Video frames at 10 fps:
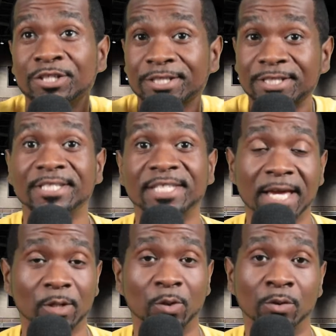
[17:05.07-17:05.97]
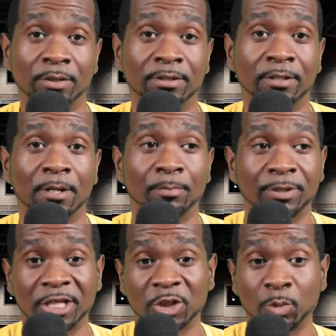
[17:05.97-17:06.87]
just sat on
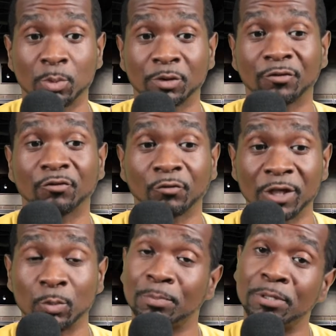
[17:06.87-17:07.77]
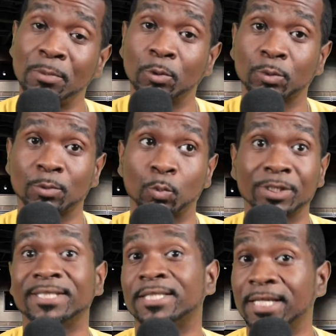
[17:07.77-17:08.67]
because we were afraid what people
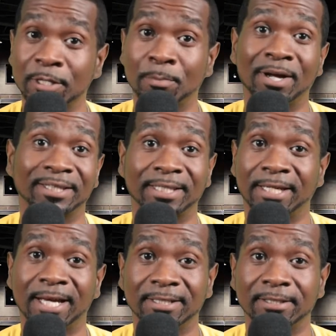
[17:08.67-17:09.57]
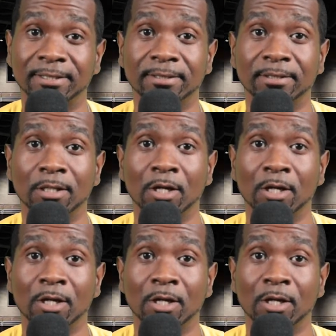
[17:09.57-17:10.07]
would say about that idea,